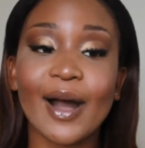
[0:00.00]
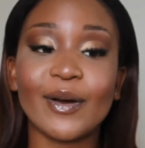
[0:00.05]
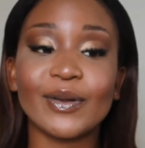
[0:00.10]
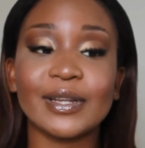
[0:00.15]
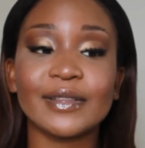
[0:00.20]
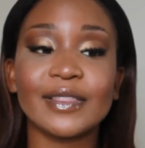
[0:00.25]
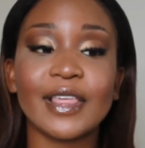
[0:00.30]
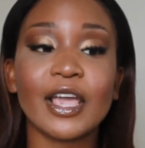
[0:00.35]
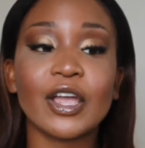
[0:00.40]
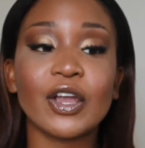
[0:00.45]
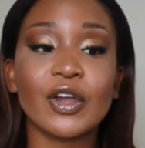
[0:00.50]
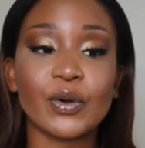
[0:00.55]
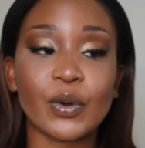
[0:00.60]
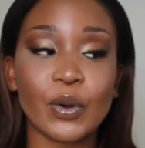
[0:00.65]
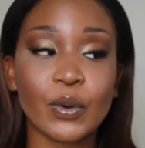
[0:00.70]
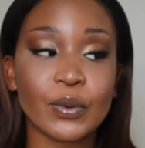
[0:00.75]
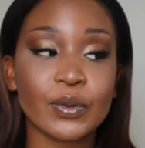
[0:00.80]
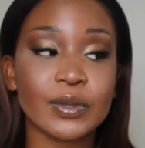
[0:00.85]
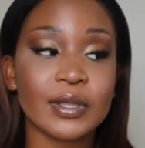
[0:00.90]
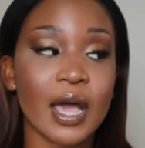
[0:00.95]
I
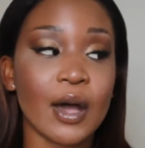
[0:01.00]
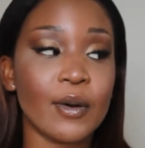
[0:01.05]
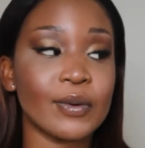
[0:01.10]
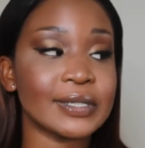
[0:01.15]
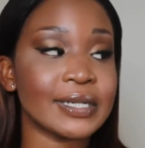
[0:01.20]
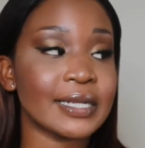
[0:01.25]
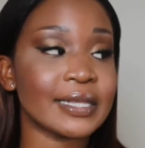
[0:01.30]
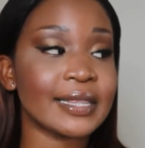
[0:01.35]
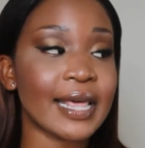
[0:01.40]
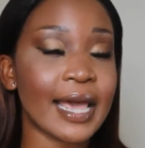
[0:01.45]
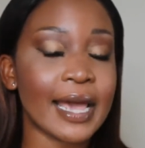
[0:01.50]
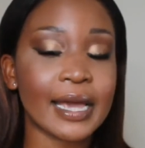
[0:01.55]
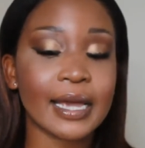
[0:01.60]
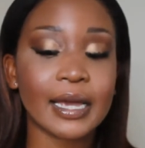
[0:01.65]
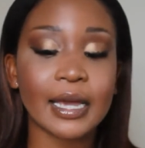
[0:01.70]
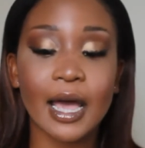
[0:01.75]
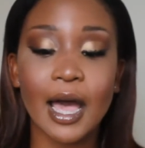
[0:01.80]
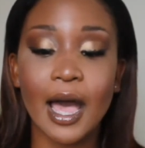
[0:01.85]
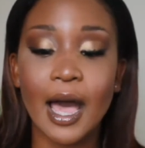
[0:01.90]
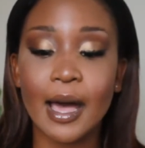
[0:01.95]
want to thank